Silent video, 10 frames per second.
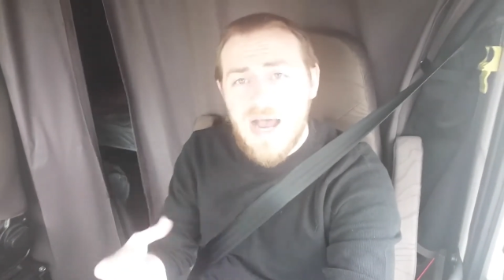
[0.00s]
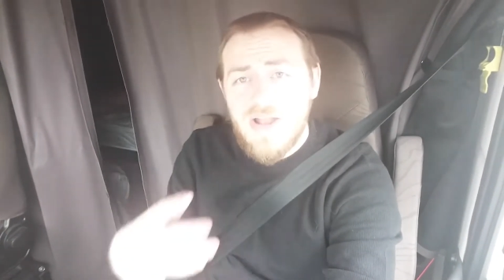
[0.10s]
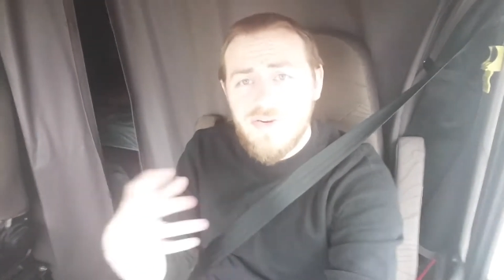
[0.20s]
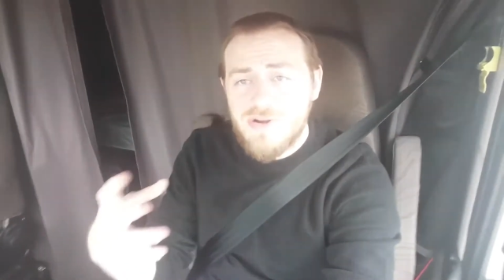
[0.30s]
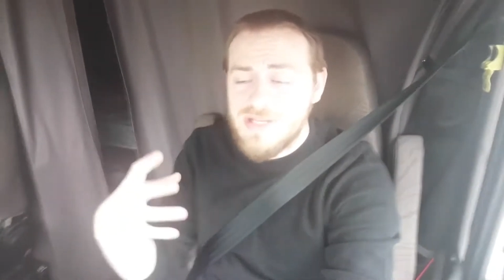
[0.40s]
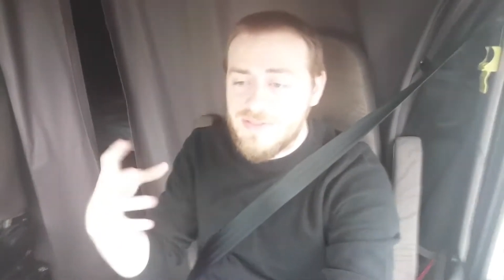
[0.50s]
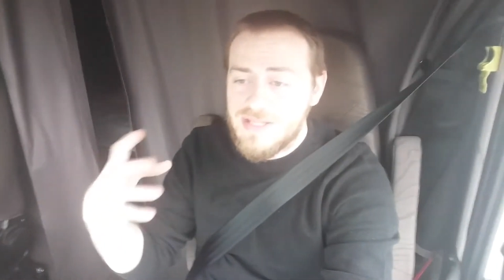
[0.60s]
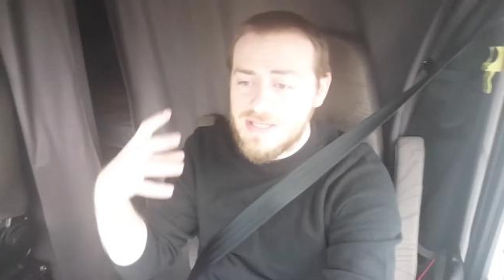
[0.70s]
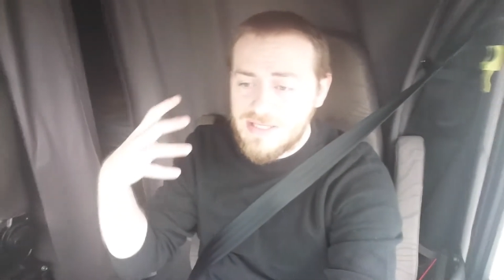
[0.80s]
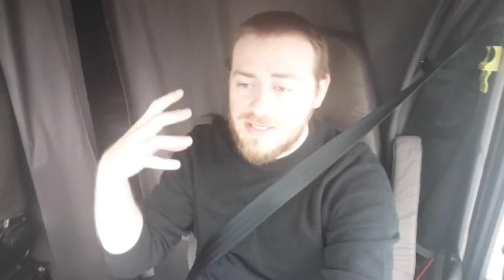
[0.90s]
pondering
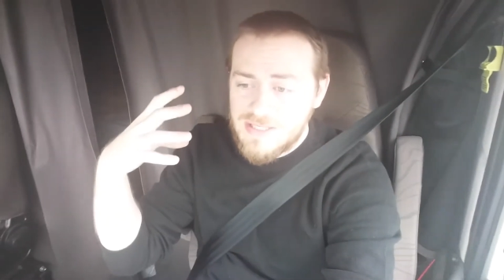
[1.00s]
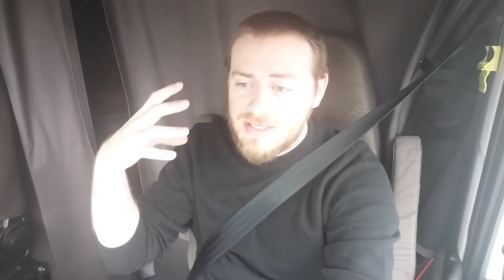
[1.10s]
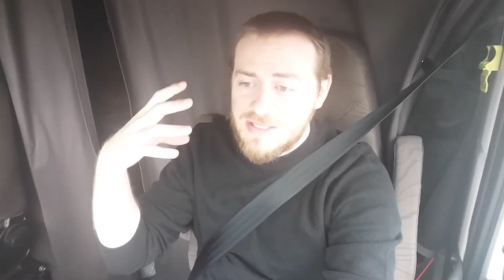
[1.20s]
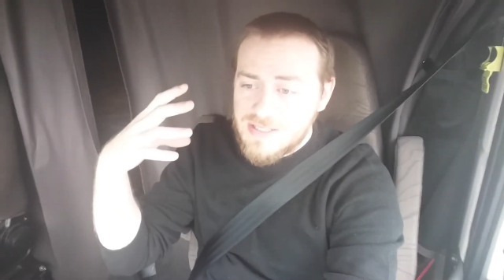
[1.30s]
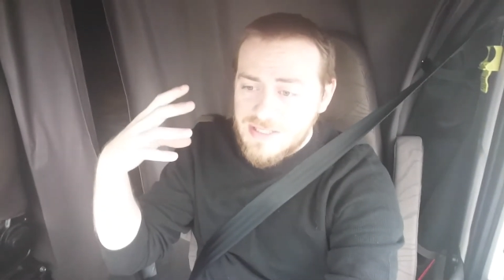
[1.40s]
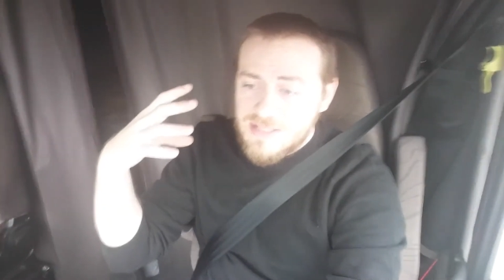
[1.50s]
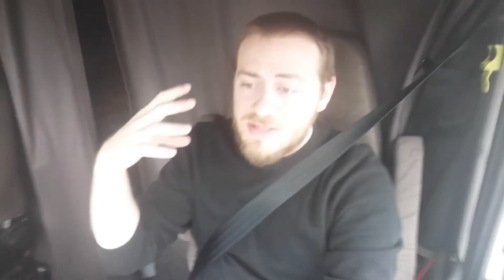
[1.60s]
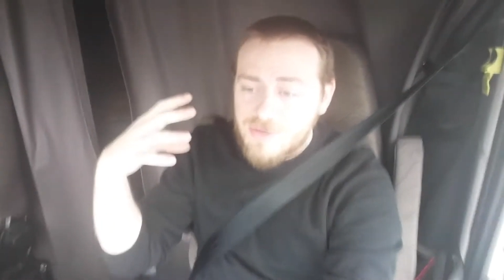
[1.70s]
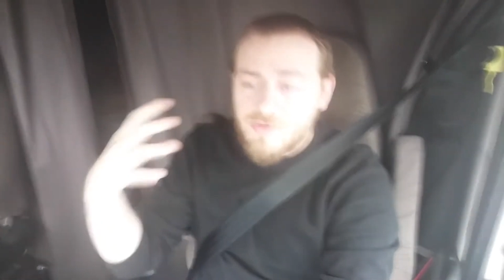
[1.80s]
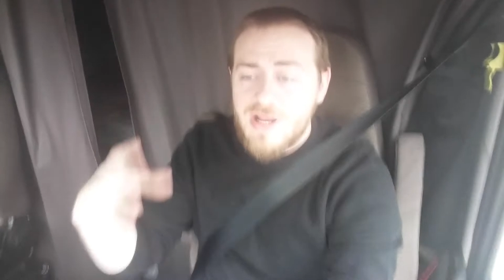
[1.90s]
the
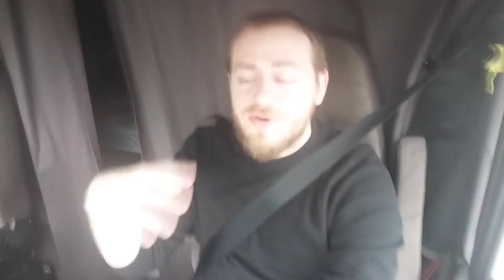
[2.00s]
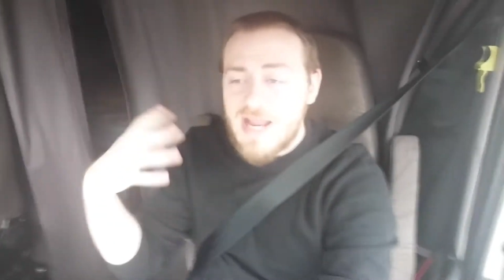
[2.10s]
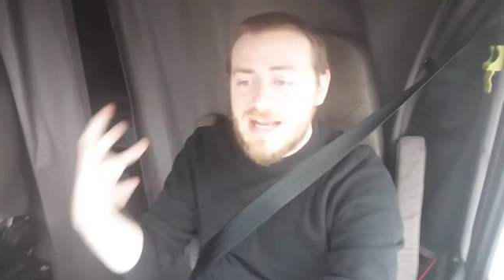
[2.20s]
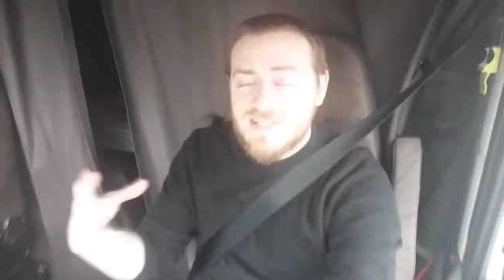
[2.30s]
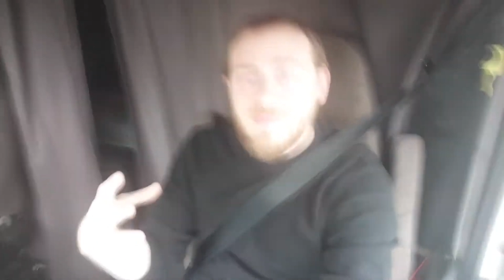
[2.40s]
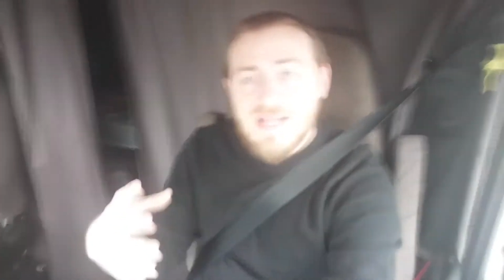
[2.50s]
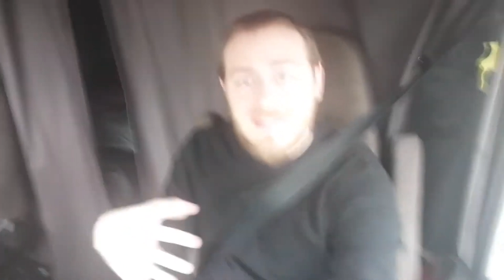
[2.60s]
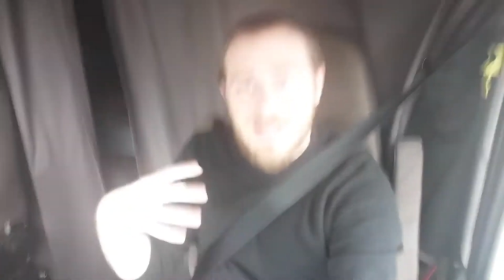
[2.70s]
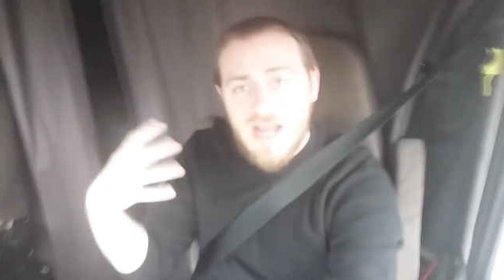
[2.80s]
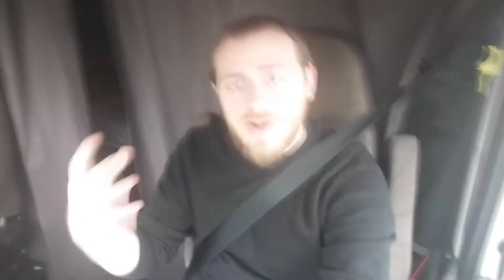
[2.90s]
greater
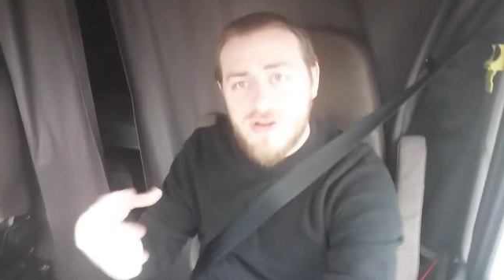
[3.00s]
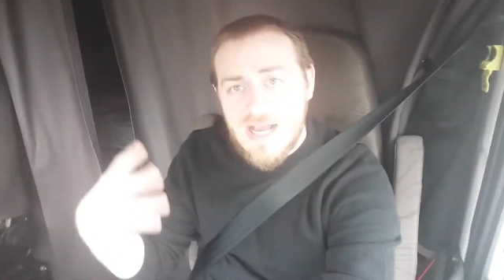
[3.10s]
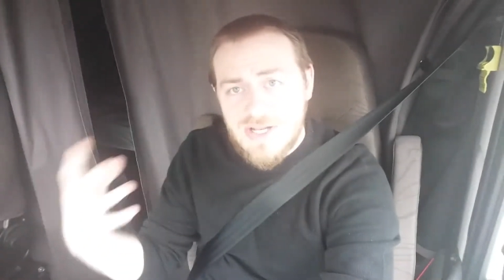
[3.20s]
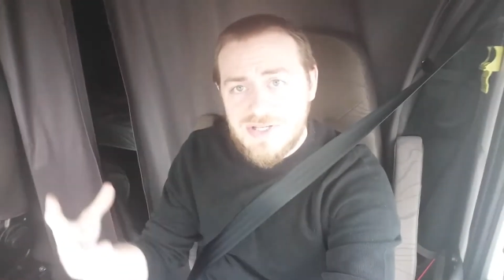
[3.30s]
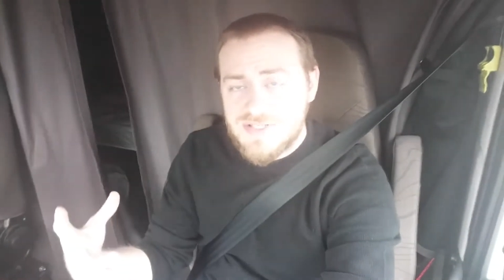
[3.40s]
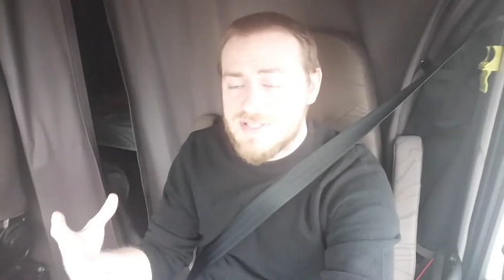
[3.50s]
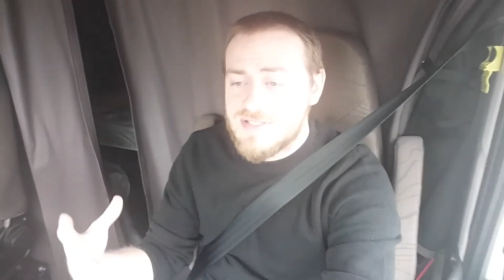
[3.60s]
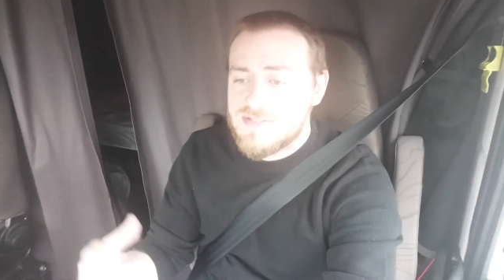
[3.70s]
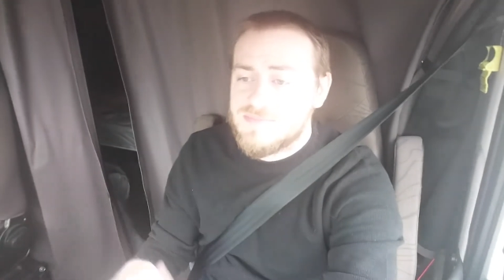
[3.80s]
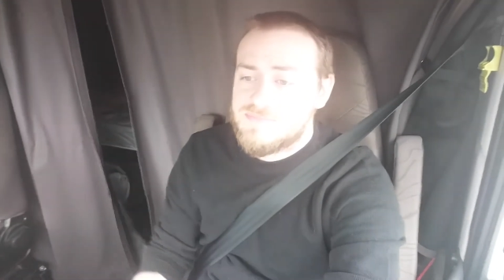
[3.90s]
aspects in the higher
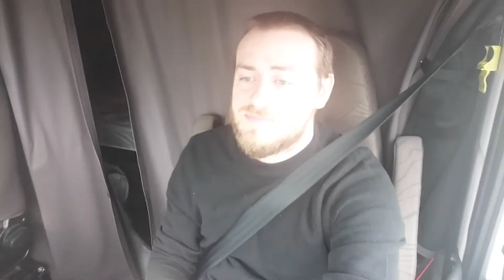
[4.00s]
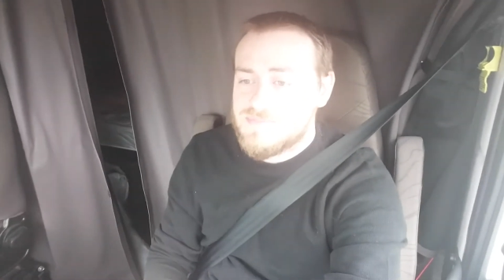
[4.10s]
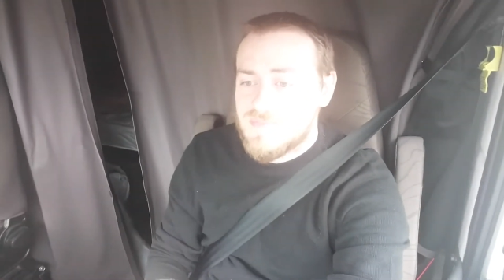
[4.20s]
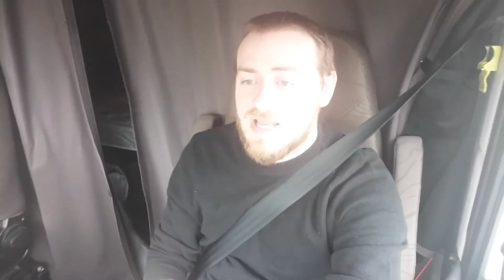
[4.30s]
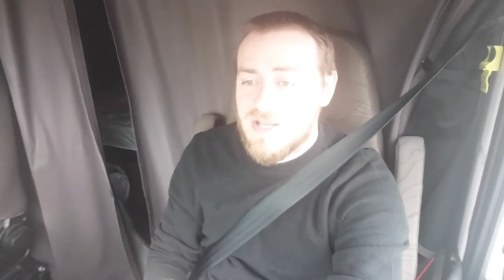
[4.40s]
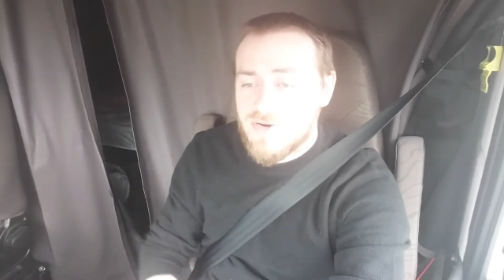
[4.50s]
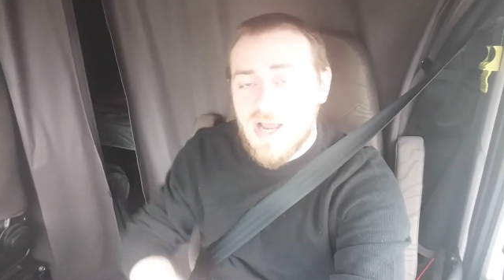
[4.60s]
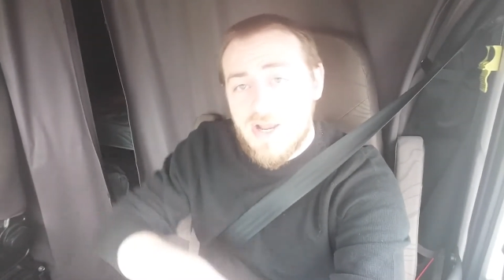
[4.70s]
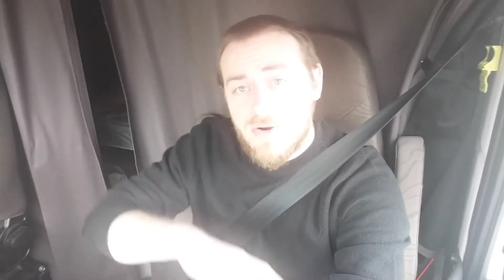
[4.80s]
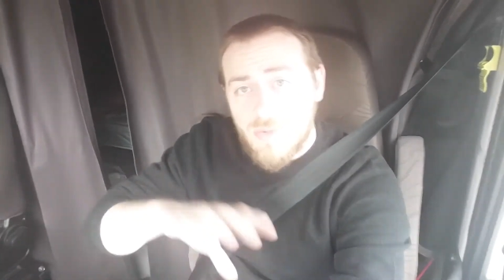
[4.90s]
consciousness and your
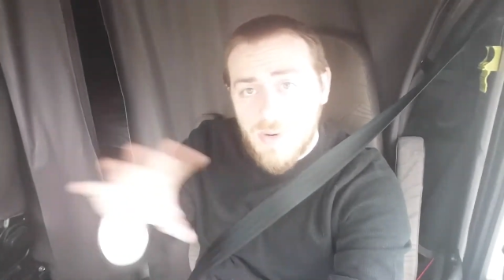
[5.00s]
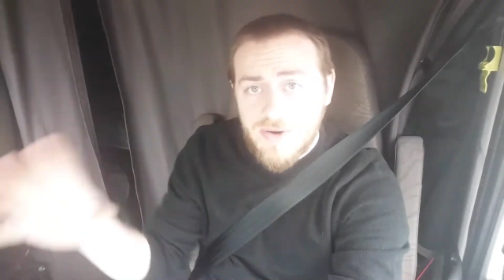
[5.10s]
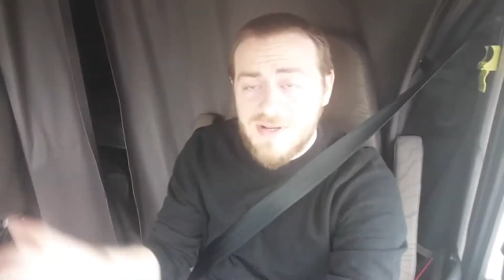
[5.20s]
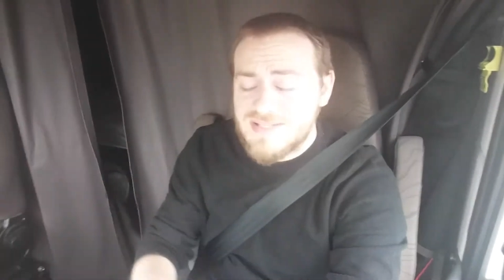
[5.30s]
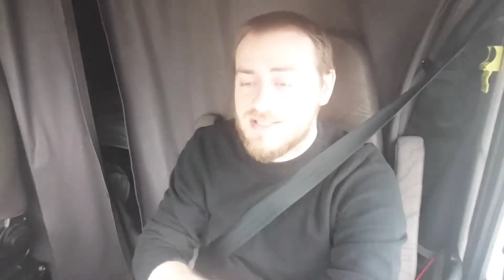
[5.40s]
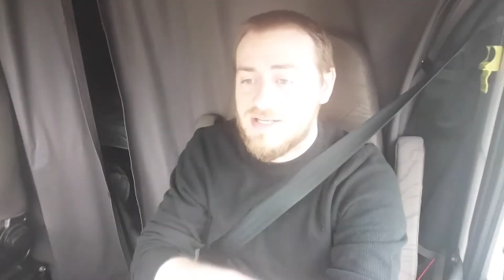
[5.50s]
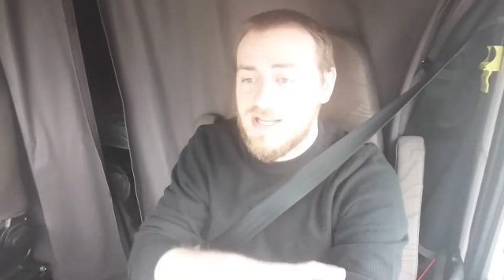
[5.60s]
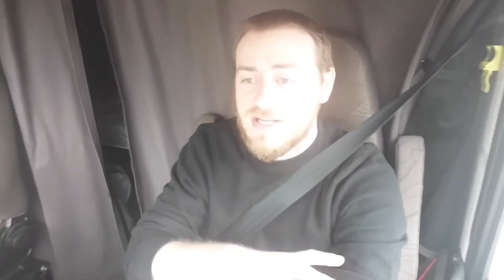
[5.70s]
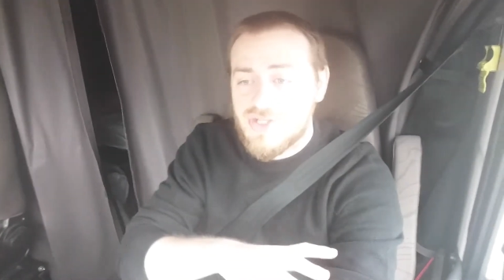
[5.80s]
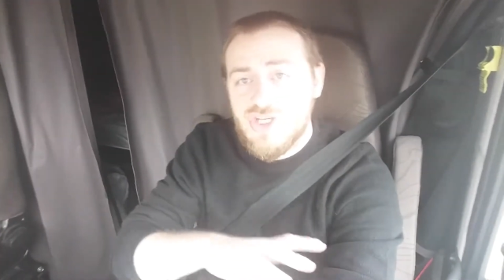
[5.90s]
higher awareness
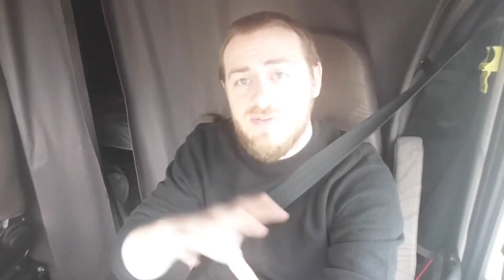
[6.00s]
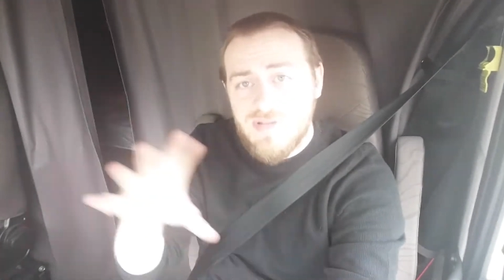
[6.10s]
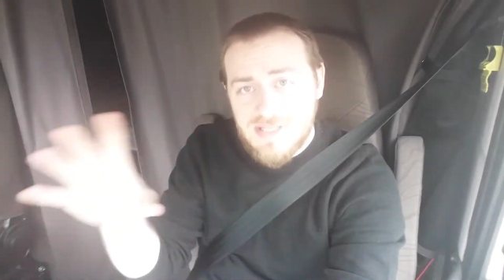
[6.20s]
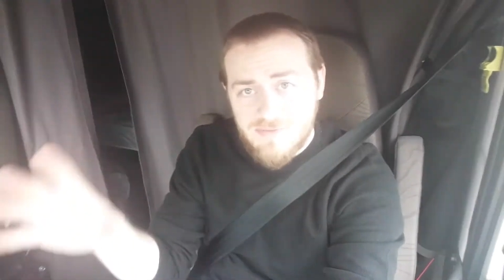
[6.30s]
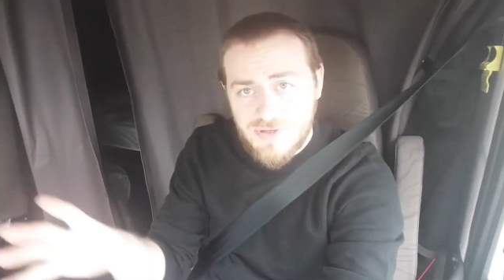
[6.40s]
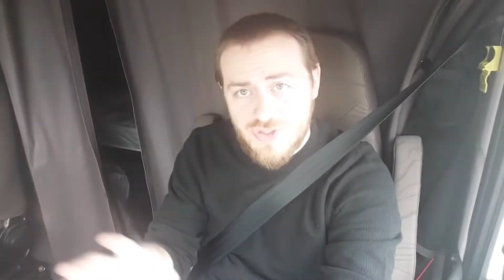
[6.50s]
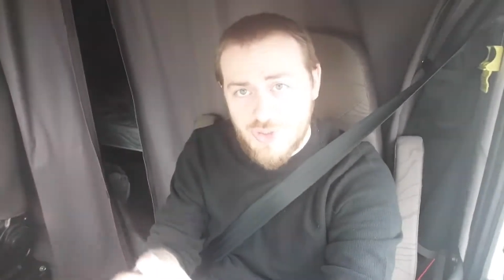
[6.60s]
and, achieving different